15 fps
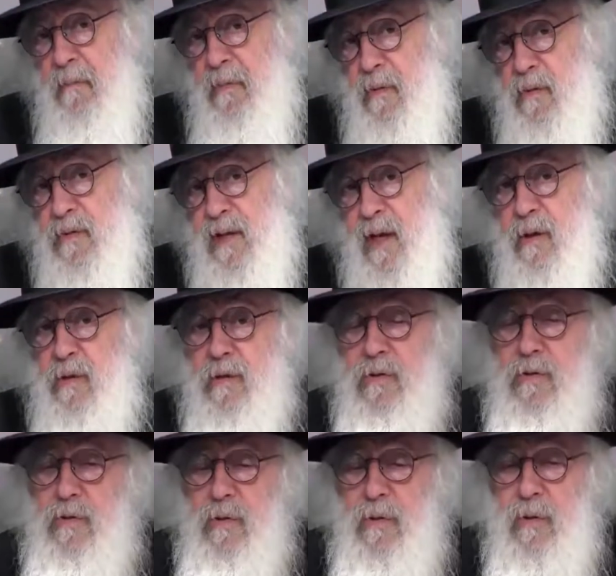because they are
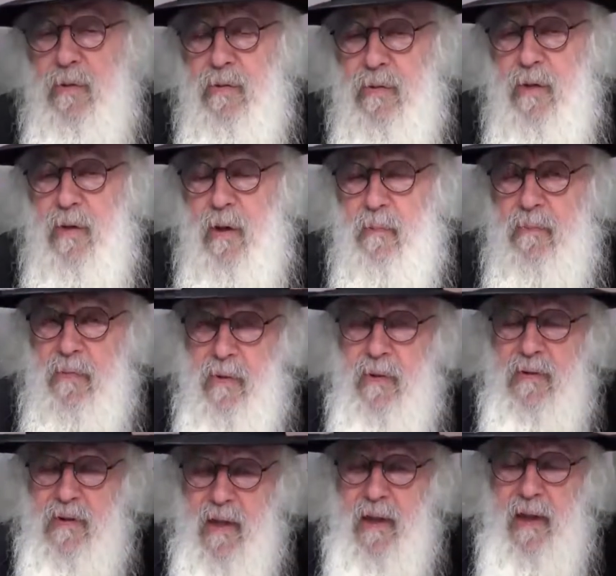used to, to come,
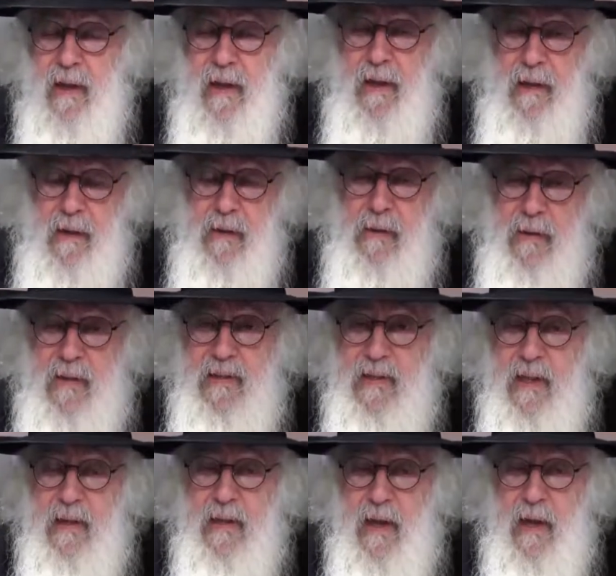because they, you know,
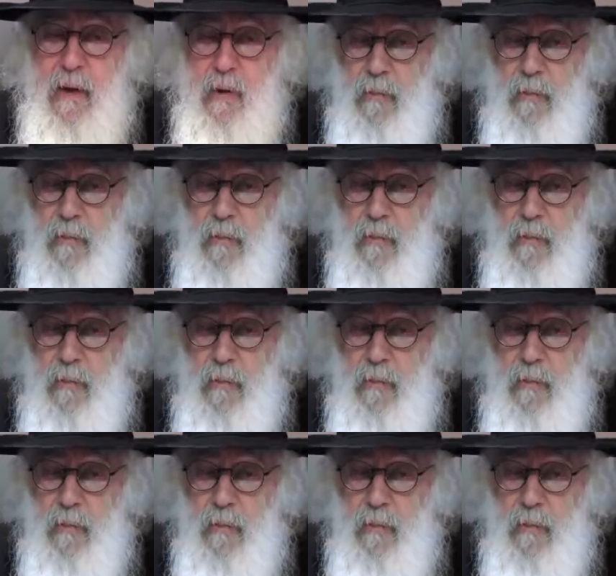it's like a